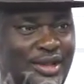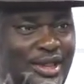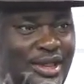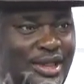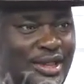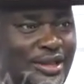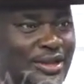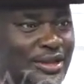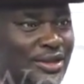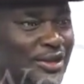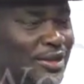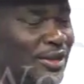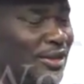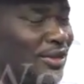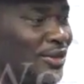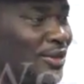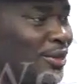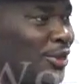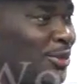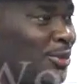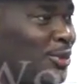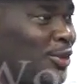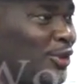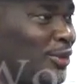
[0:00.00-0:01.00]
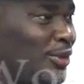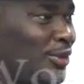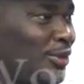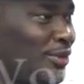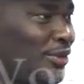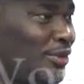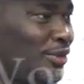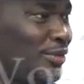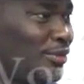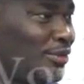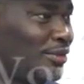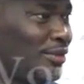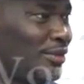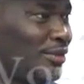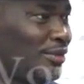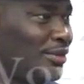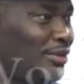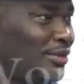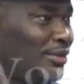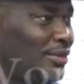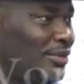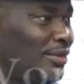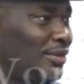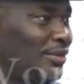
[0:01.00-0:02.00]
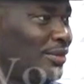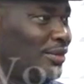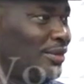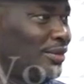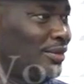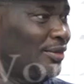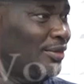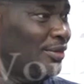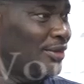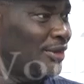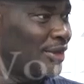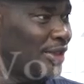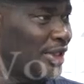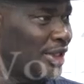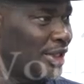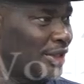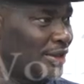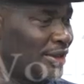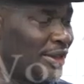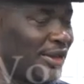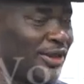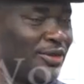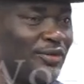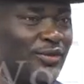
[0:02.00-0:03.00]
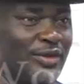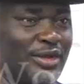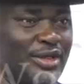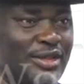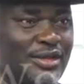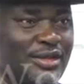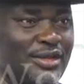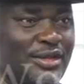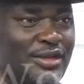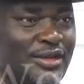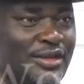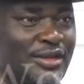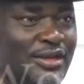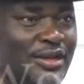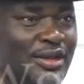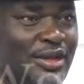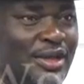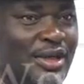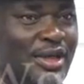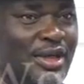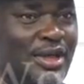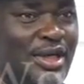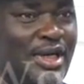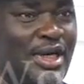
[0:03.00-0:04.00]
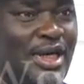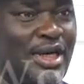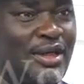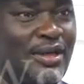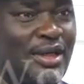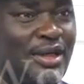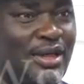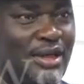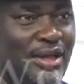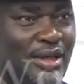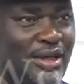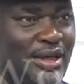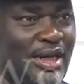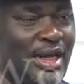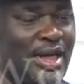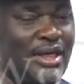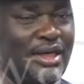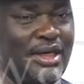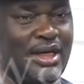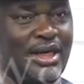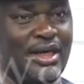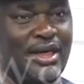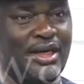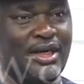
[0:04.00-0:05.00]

it is not up to 3 weeks. And